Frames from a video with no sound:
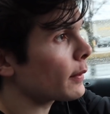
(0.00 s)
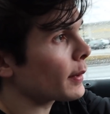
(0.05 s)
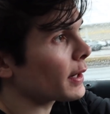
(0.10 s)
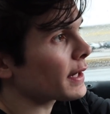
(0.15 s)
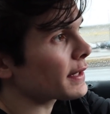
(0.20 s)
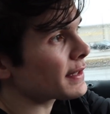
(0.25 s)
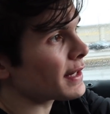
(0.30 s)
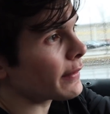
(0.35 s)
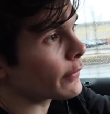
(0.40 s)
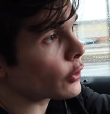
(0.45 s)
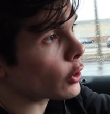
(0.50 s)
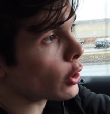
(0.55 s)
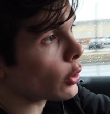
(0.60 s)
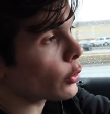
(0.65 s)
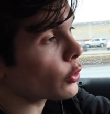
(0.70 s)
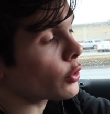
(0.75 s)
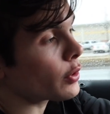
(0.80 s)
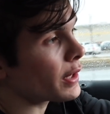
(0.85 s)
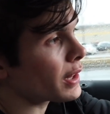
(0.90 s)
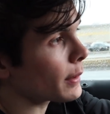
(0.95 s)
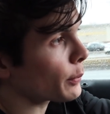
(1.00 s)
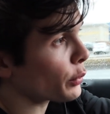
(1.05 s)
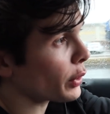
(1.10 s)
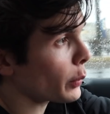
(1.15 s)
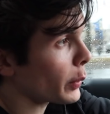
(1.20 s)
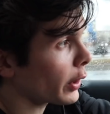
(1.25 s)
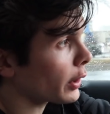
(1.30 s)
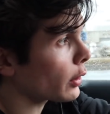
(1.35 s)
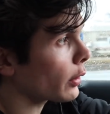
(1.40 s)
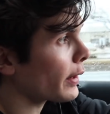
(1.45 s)
because even though you need the
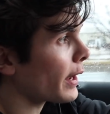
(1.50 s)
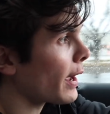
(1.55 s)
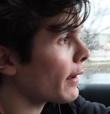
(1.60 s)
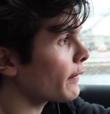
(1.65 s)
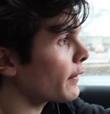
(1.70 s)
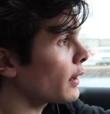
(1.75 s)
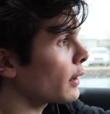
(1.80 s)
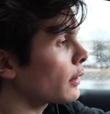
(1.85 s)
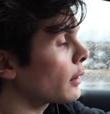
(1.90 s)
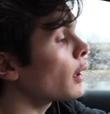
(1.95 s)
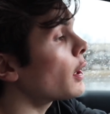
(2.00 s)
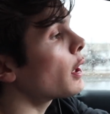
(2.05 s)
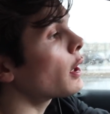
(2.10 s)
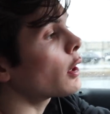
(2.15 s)
pre-workout caffeine,